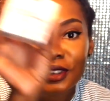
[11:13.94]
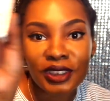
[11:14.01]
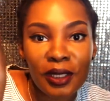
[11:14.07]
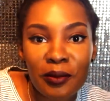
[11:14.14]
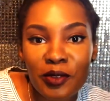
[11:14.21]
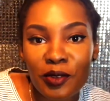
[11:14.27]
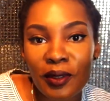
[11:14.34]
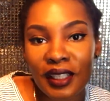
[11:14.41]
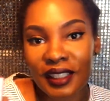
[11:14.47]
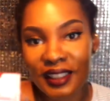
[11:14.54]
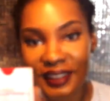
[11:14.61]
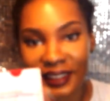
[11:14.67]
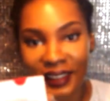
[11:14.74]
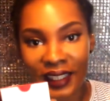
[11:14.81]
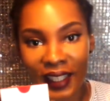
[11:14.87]
jumped right
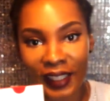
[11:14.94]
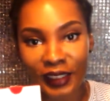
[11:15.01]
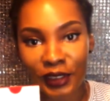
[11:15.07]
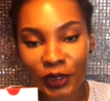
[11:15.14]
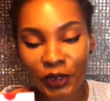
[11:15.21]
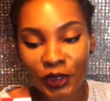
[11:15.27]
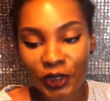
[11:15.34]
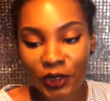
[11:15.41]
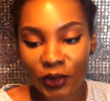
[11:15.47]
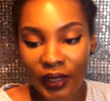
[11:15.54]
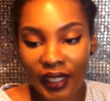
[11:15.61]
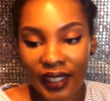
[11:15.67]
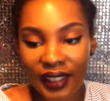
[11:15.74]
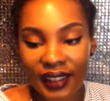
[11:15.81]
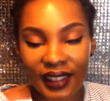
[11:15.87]
into the extra
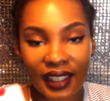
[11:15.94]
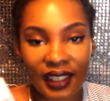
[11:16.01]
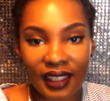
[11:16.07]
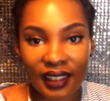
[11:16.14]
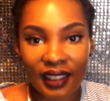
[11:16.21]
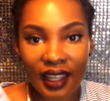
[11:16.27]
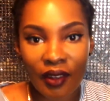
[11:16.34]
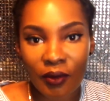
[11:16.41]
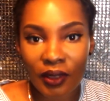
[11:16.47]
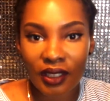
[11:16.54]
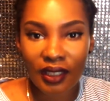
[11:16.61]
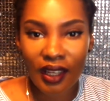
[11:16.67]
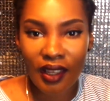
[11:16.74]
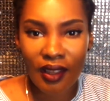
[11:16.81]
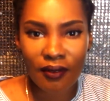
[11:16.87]
strength and I
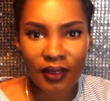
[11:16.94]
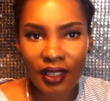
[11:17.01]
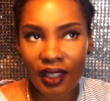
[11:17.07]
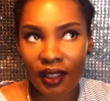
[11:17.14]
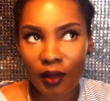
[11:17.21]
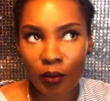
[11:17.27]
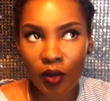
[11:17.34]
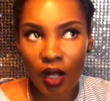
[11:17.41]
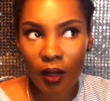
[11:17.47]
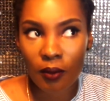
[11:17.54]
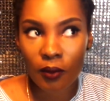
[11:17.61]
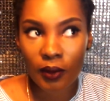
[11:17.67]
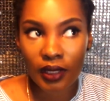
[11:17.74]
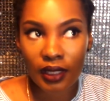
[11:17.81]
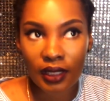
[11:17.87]
really haven't had a
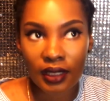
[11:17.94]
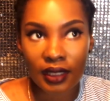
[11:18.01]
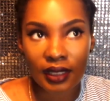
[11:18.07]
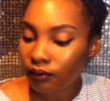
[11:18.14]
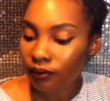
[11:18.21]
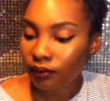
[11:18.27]
problem with it.